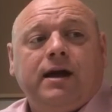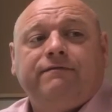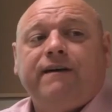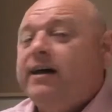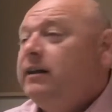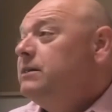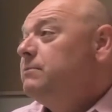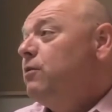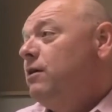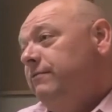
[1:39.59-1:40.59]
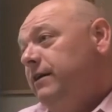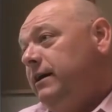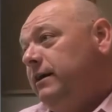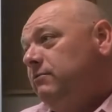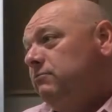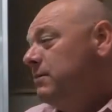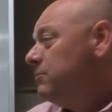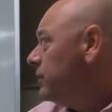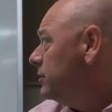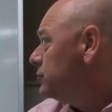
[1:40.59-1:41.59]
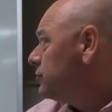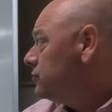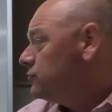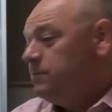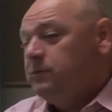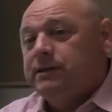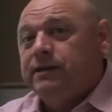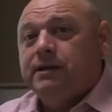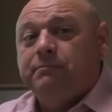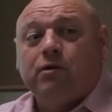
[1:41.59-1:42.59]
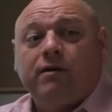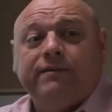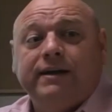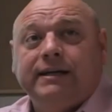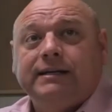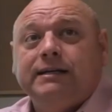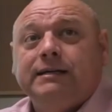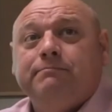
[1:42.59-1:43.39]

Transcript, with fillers: And finally, the prophetic. Remember, each church represents a prophetic